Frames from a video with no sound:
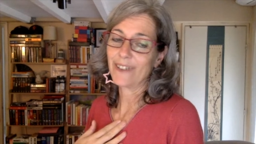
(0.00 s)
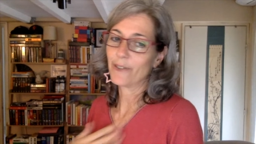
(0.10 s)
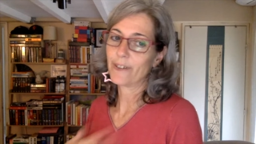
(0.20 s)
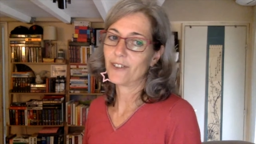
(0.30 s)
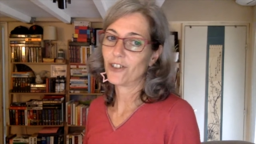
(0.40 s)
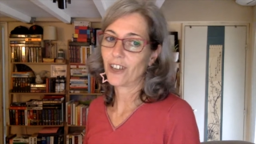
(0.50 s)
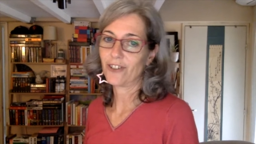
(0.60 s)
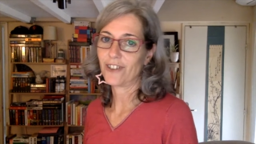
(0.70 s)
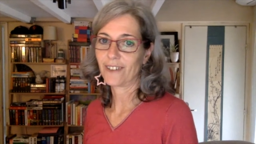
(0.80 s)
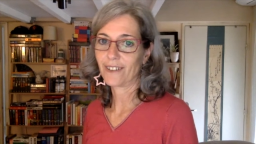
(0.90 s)
I don't think he
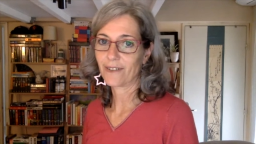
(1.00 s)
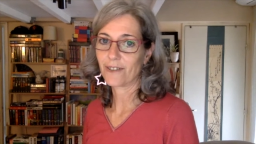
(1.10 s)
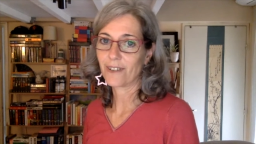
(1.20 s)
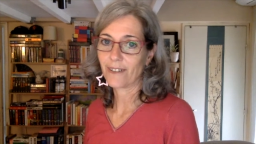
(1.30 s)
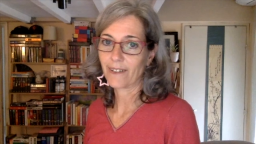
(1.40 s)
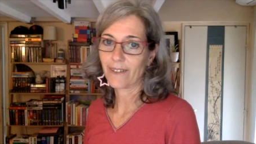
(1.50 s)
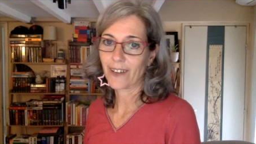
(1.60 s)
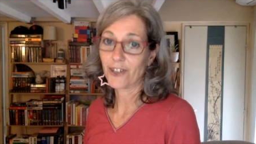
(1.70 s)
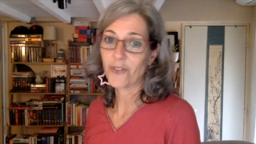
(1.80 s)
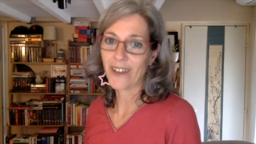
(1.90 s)
changed it because uh,
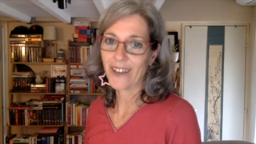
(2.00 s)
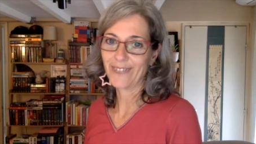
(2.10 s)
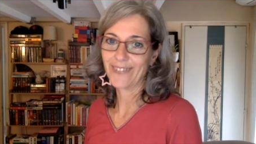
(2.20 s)
I tried